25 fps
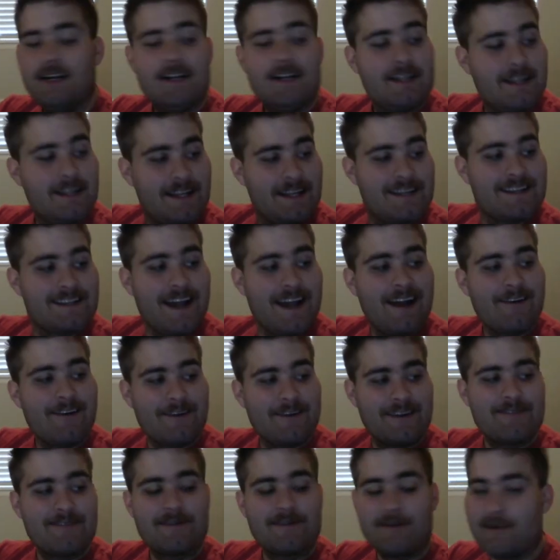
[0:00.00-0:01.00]
the
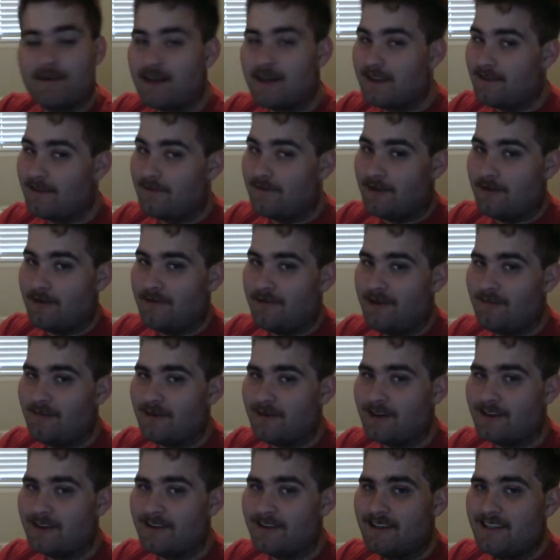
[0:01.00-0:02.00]
entirety of the month of
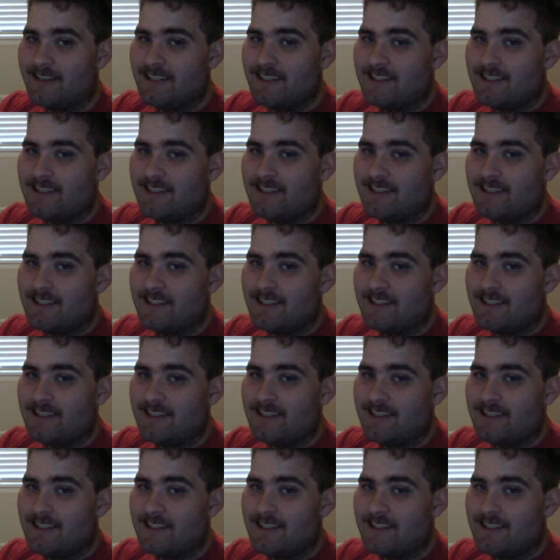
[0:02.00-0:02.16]
November,